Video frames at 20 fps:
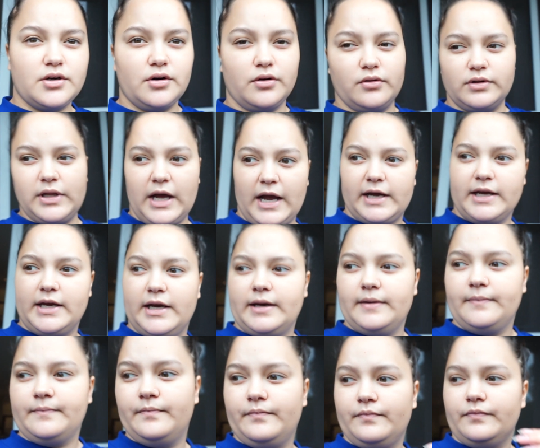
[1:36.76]
and cool out
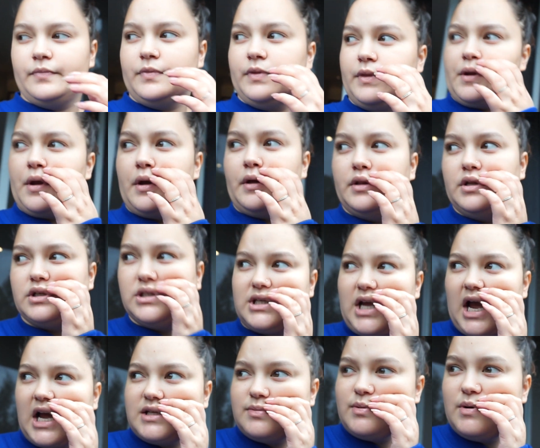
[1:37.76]
here. This
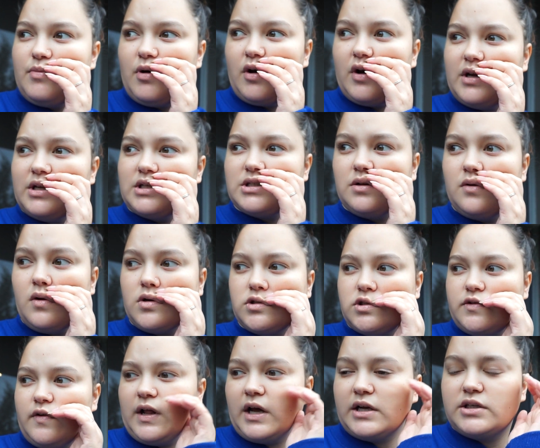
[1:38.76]
guy's been mowing his lawn
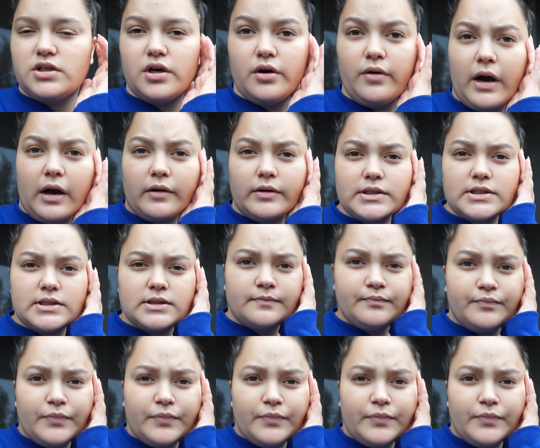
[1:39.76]
for like two hours.